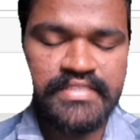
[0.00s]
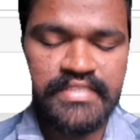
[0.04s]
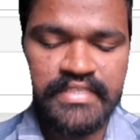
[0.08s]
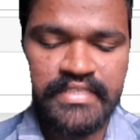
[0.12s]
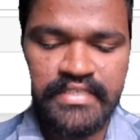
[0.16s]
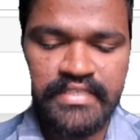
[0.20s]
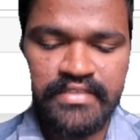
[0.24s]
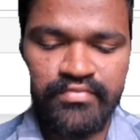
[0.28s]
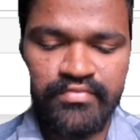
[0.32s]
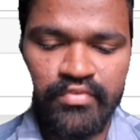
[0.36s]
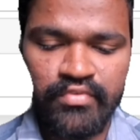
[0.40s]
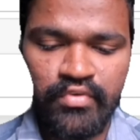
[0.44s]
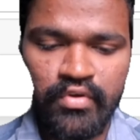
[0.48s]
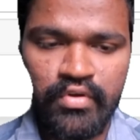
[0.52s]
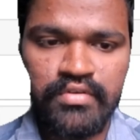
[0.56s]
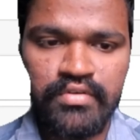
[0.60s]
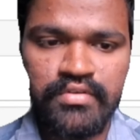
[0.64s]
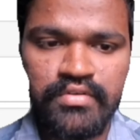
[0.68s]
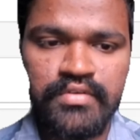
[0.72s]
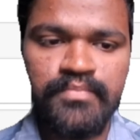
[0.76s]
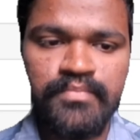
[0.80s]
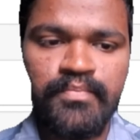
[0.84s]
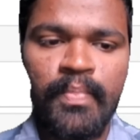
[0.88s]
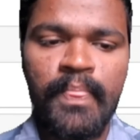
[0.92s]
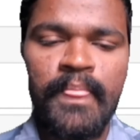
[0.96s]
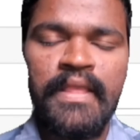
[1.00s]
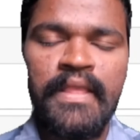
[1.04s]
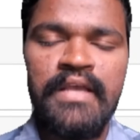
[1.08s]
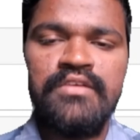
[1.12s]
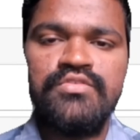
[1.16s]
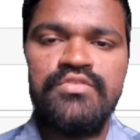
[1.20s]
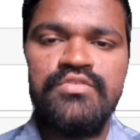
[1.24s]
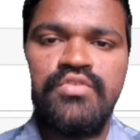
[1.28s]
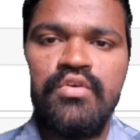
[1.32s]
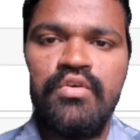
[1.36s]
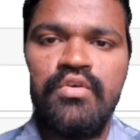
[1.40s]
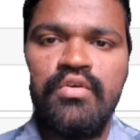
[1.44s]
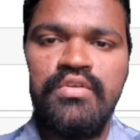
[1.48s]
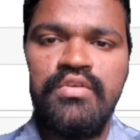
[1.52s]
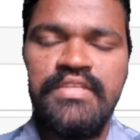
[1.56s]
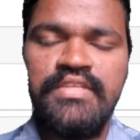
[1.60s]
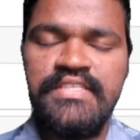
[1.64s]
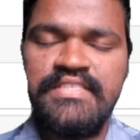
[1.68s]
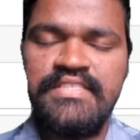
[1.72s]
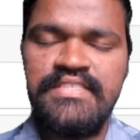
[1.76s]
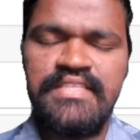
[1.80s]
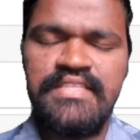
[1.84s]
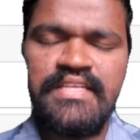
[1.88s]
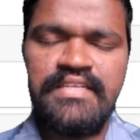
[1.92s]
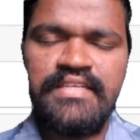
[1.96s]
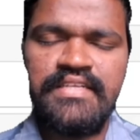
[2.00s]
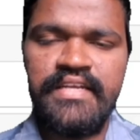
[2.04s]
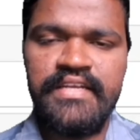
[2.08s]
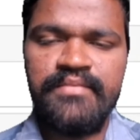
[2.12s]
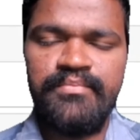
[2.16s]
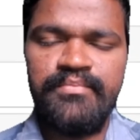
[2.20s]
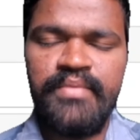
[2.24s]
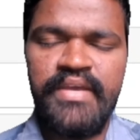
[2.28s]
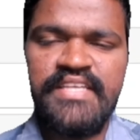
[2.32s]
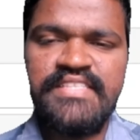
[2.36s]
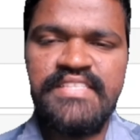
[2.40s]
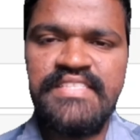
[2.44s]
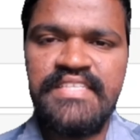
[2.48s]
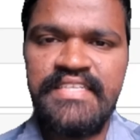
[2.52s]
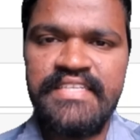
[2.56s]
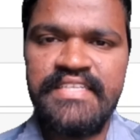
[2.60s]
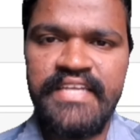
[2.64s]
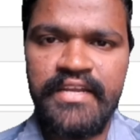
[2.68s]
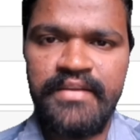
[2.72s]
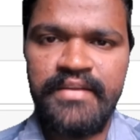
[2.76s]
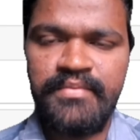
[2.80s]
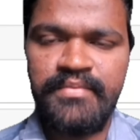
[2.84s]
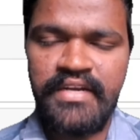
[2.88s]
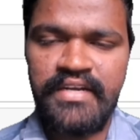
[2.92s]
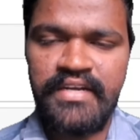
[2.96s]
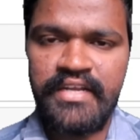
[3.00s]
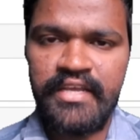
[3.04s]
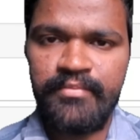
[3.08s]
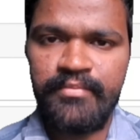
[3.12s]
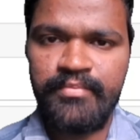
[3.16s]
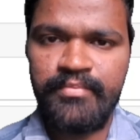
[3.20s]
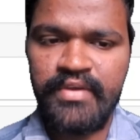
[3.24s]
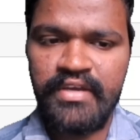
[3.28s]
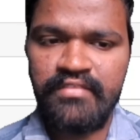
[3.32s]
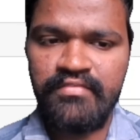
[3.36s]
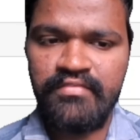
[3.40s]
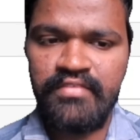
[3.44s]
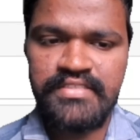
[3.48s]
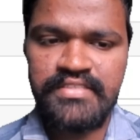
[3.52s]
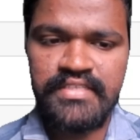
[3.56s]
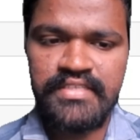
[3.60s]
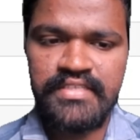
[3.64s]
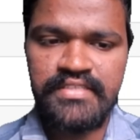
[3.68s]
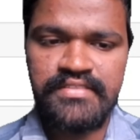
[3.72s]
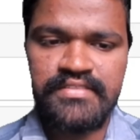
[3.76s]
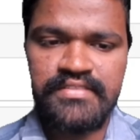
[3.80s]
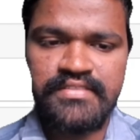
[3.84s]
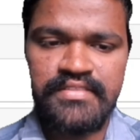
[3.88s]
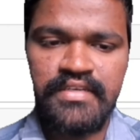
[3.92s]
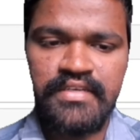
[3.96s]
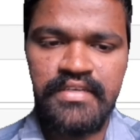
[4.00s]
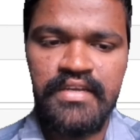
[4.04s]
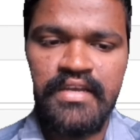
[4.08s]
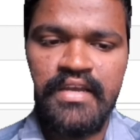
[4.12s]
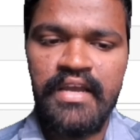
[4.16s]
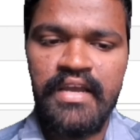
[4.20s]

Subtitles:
see float. So this is the basic data type conversions.